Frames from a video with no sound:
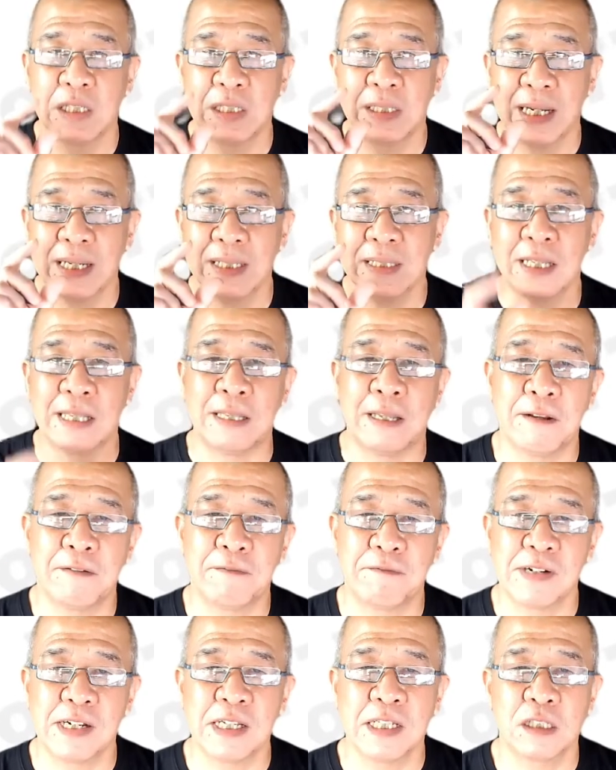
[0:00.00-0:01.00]
There's a
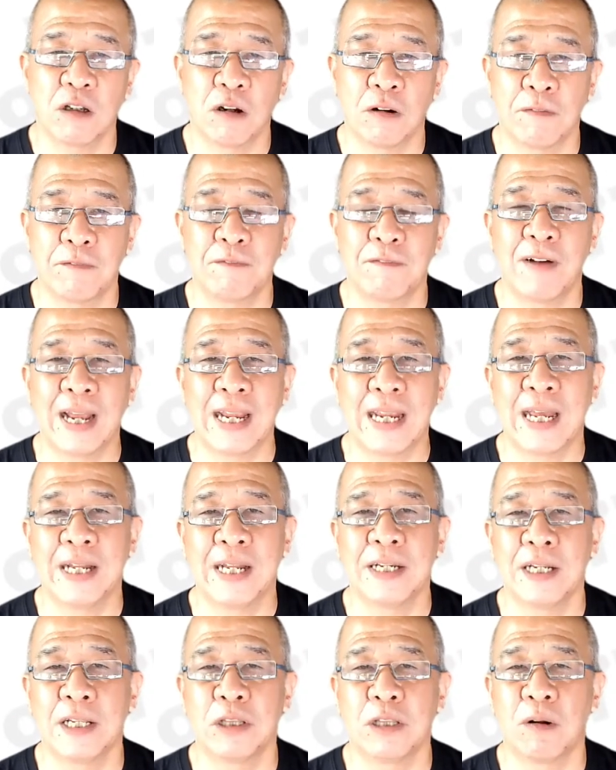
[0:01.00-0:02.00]
difference of
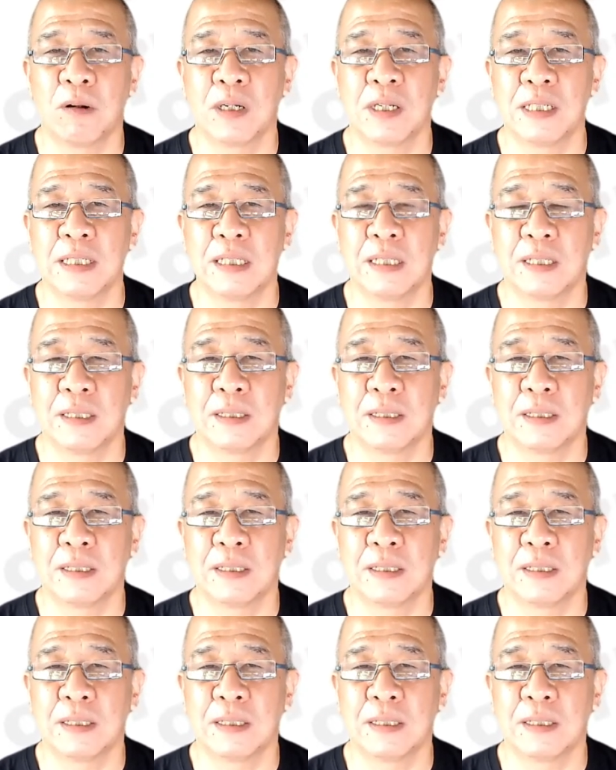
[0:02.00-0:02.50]
$500